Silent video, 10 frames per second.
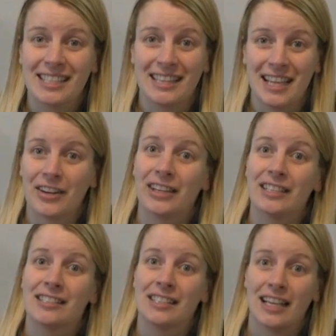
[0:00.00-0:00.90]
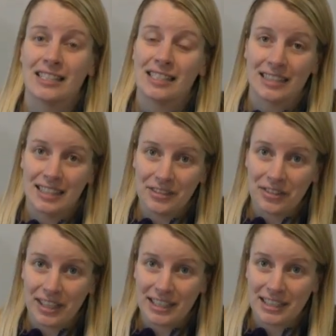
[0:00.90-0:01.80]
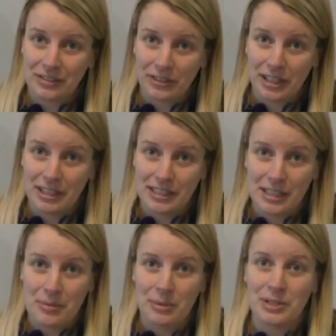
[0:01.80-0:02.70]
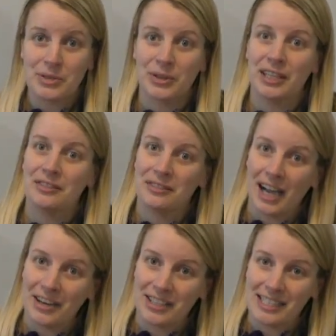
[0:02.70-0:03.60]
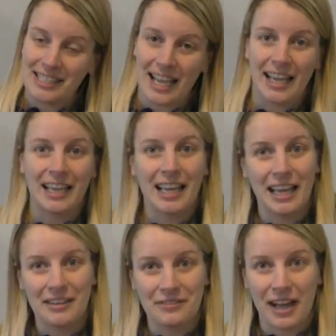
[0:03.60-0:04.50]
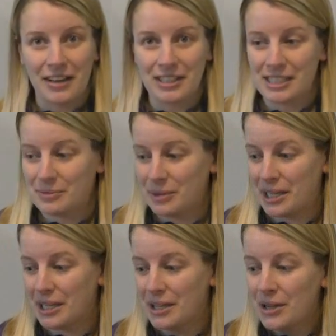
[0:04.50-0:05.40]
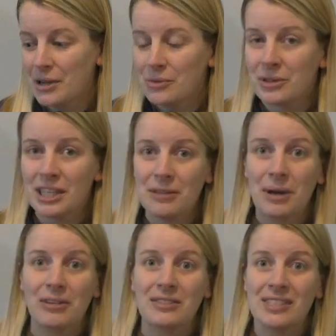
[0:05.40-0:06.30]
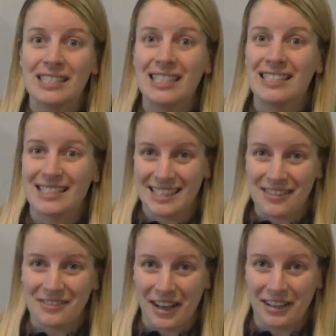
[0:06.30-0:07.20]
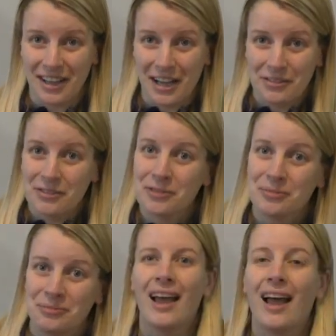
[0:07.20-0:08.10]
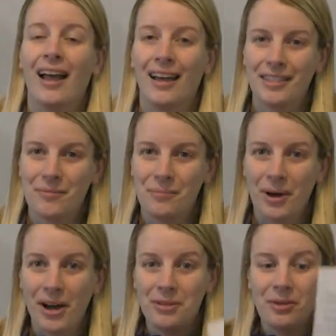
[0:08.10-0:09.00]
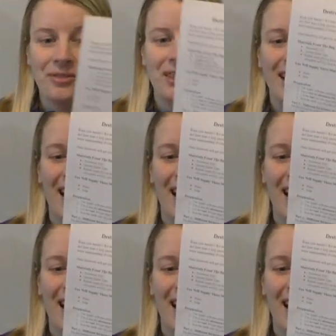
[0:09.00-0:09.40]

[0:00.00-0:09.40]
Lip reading: that there is a significant difference between virus A and virus B with the amount of seeds that fell off. At the bottom of the